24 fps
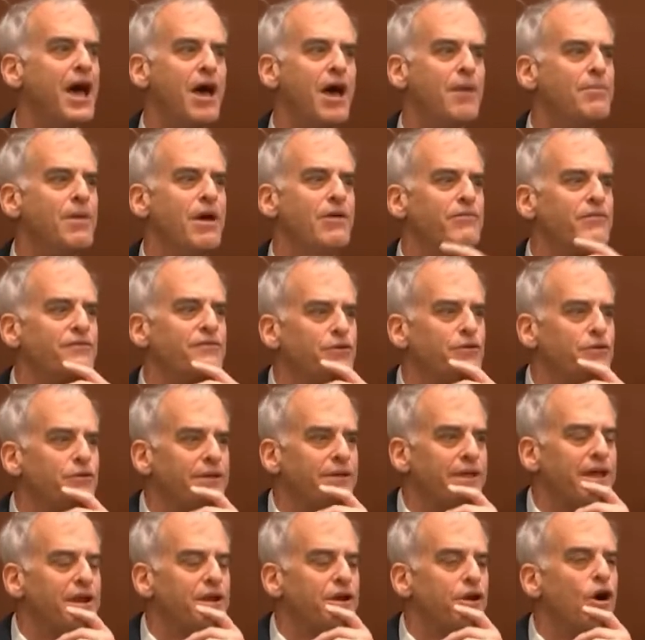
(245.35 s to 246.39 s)
I'm not refuting
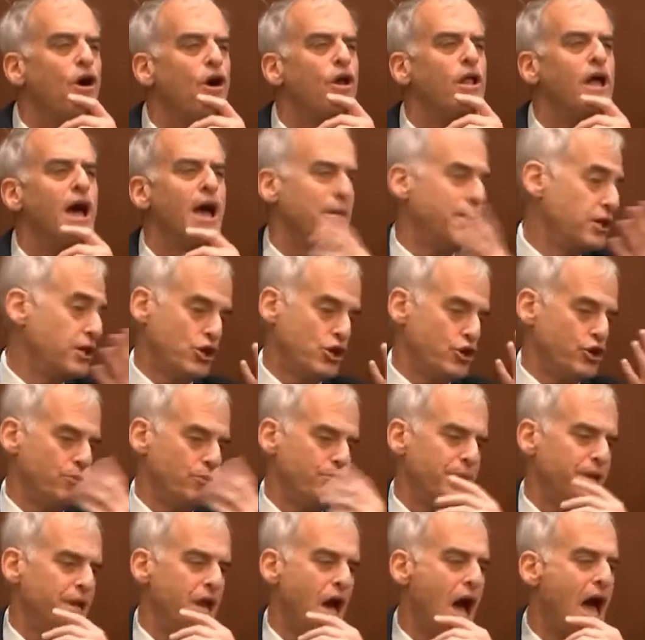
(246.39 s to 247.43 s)
that at all. He could
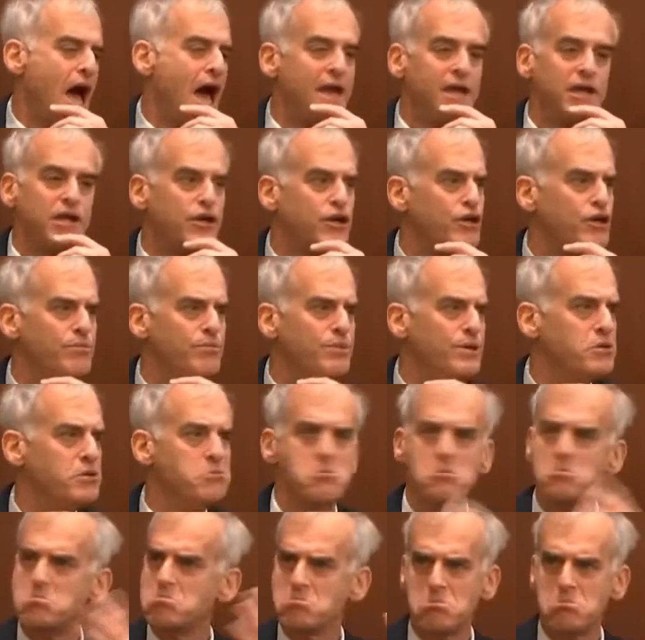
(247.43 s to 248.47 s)
have been high, he could have been